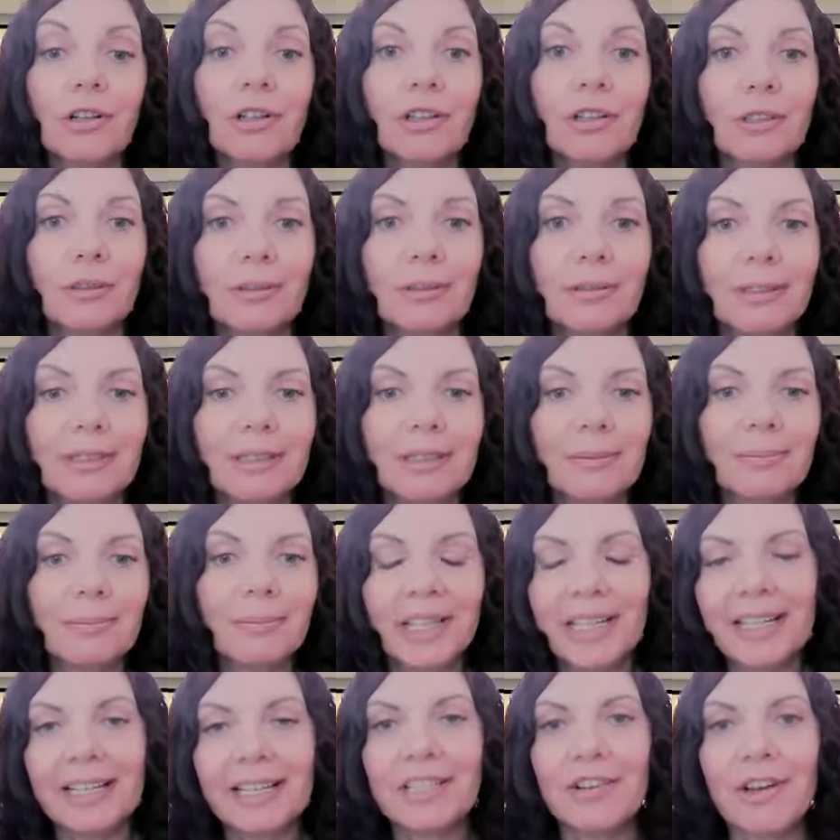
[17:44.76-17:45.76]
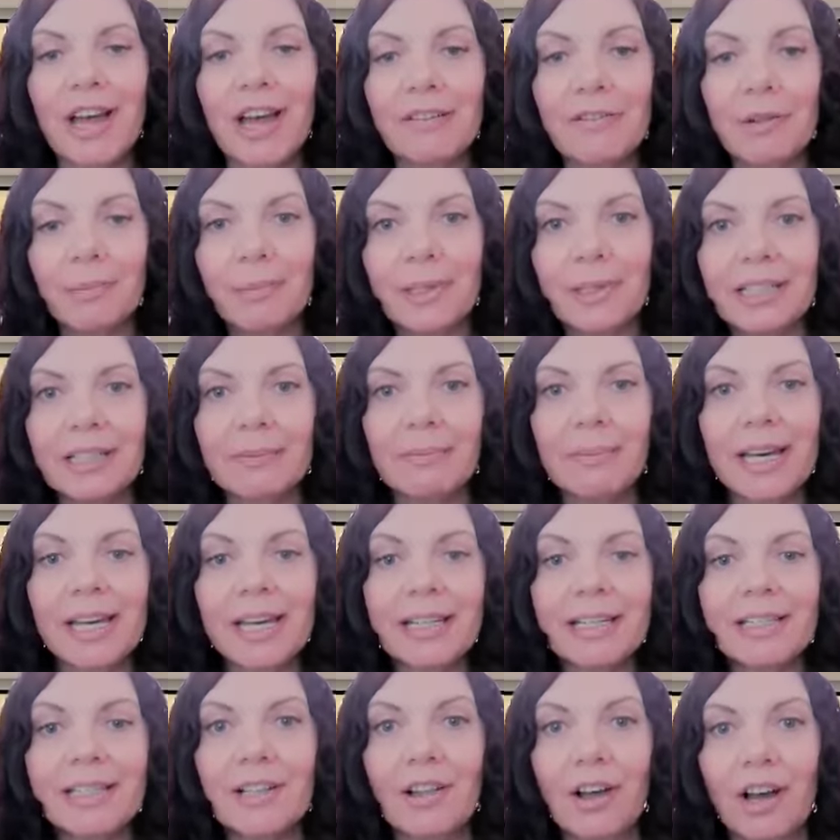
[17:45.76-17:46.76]
struggle because you haven't been in
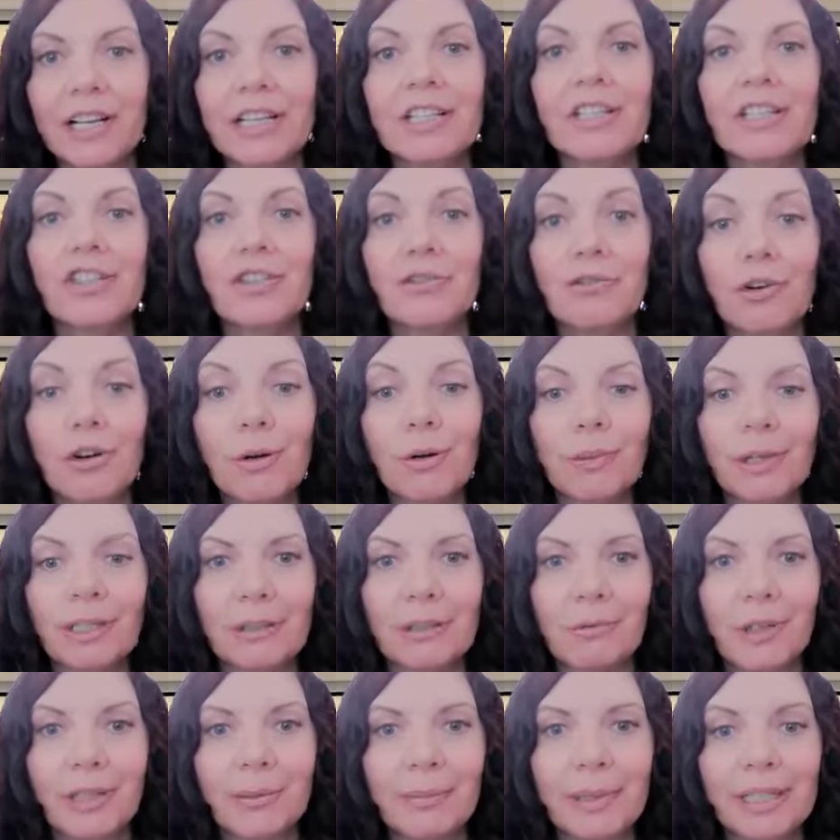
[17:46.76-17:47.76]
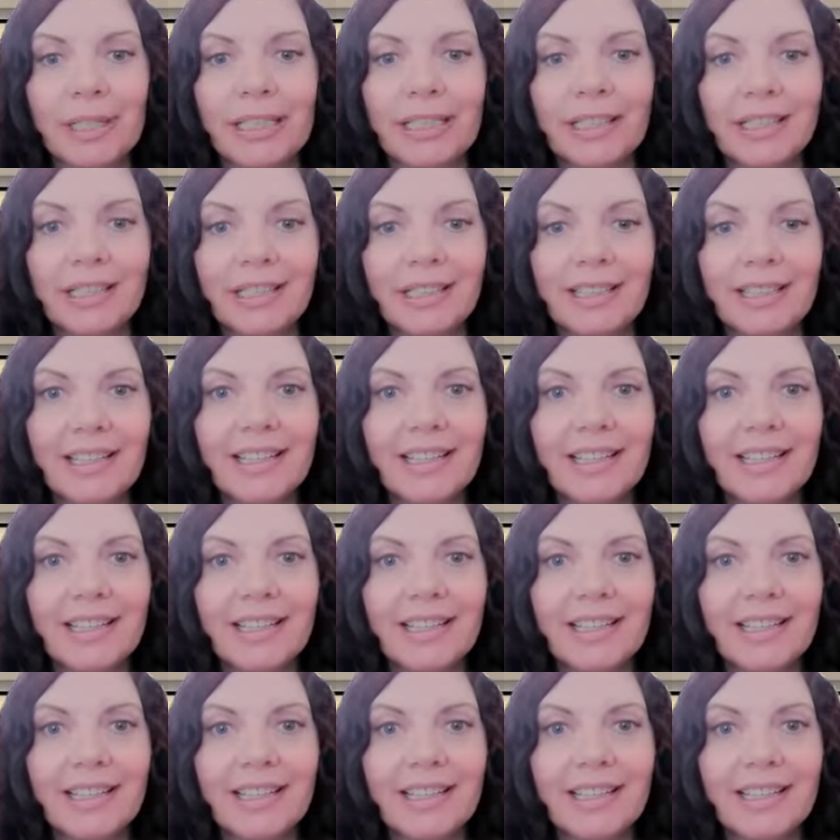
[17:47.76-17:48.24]
bed as long as you normally would be.